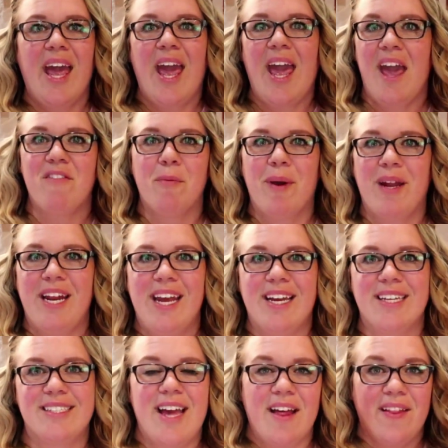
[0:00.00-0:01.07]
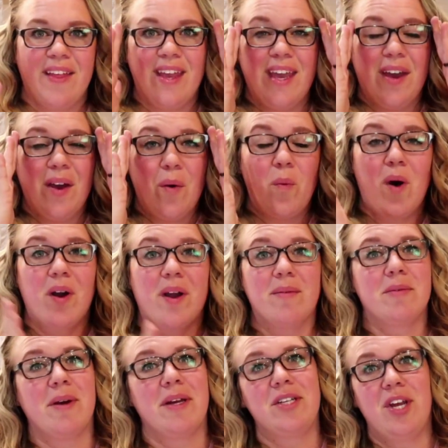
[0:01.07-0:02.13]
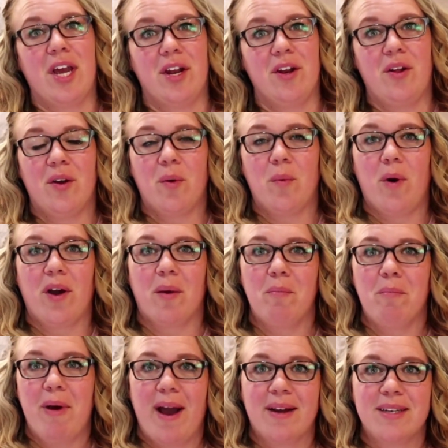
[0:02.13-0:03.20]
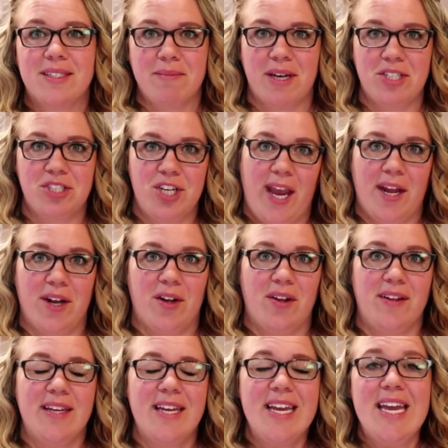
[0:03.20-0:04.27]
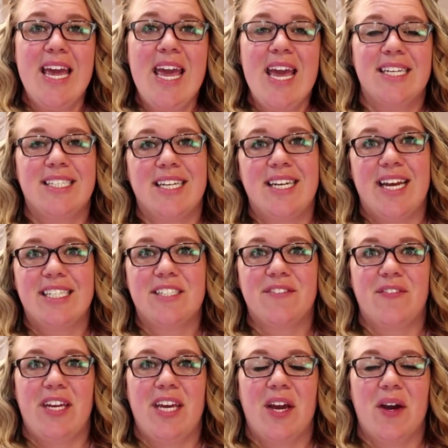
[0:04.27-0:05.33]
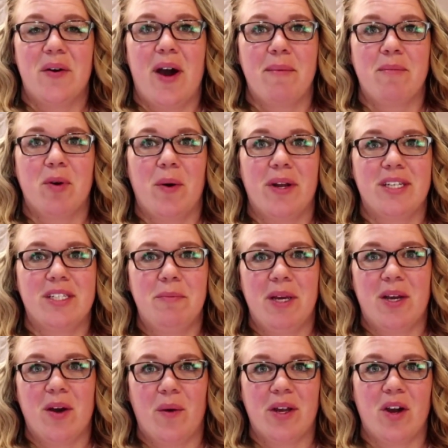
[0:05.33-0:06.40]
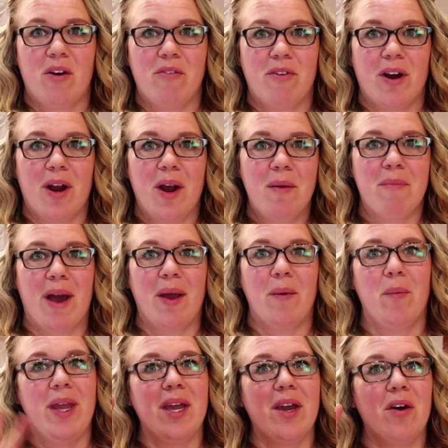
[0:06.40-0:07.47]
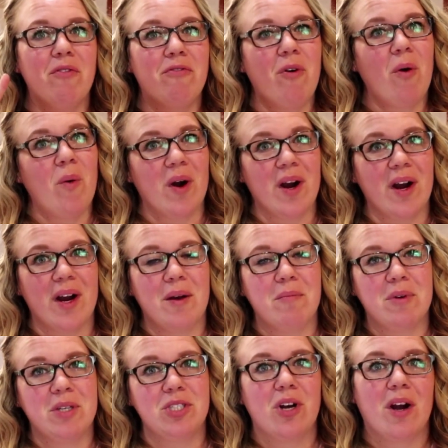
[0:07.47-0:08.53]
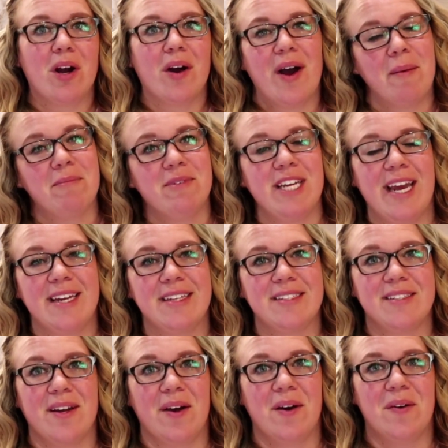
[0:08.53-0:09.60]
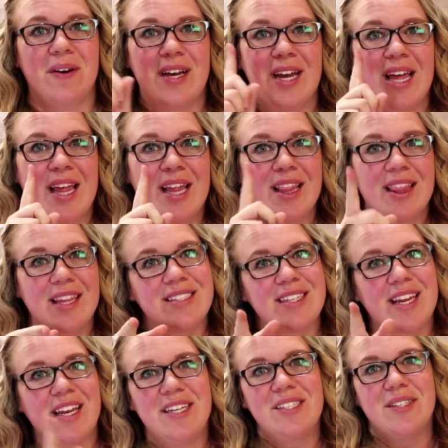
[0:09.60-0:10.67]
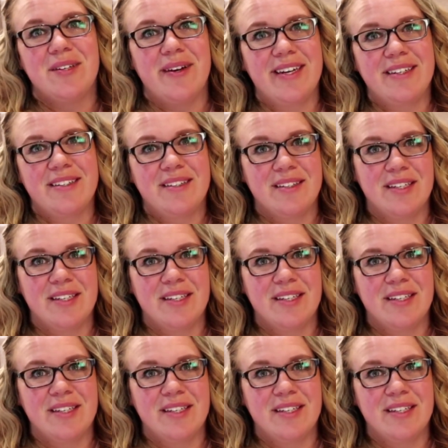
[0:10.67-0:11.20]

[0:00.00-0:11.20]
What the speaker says: Hey everybody, it's Elle. Welcome to my channel, or welcome back to my channel. In today's video, I'm going to be going over my week 4 Mounjaro update. So let's get into it.